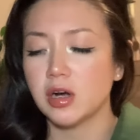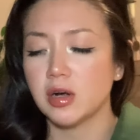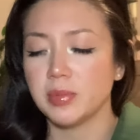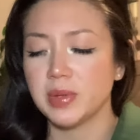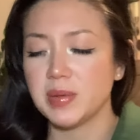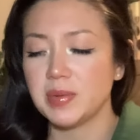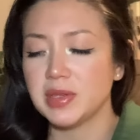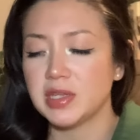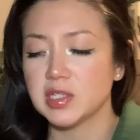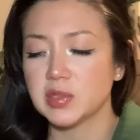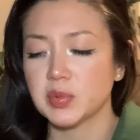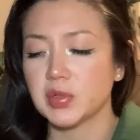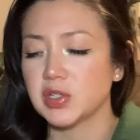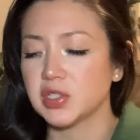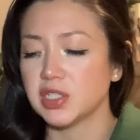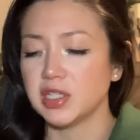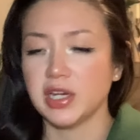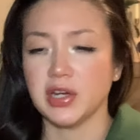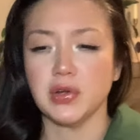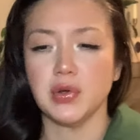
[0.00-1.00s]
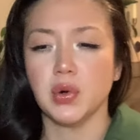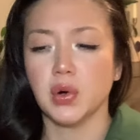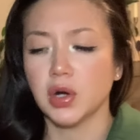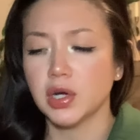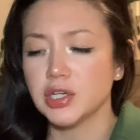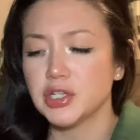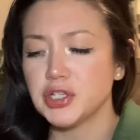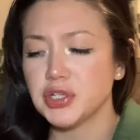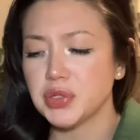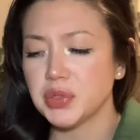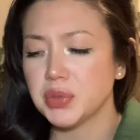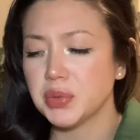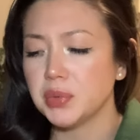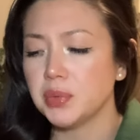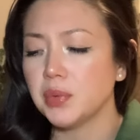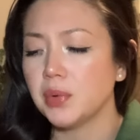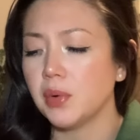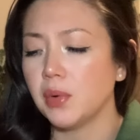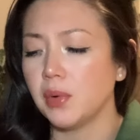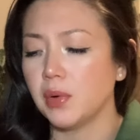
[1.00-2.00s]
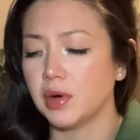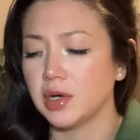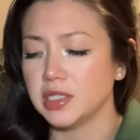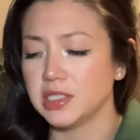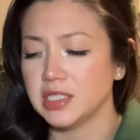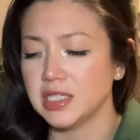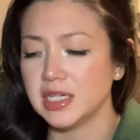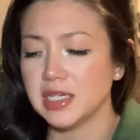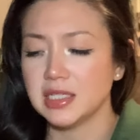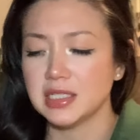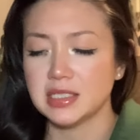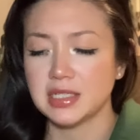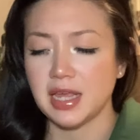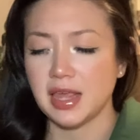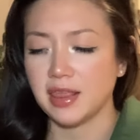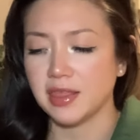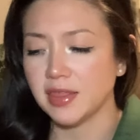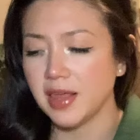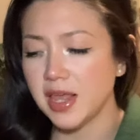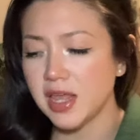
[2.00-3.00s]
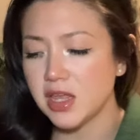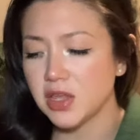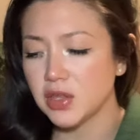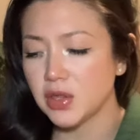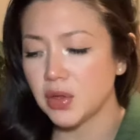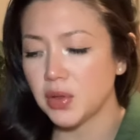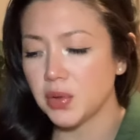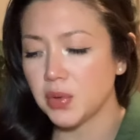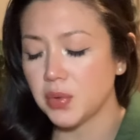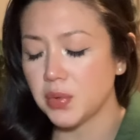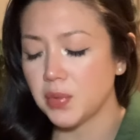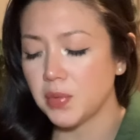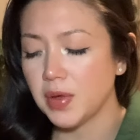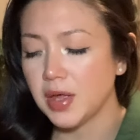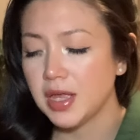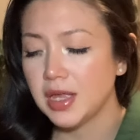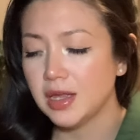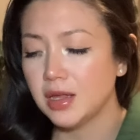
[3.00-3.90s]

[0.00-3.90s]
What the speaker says: or maybe this person ignored you or didn't say thank you.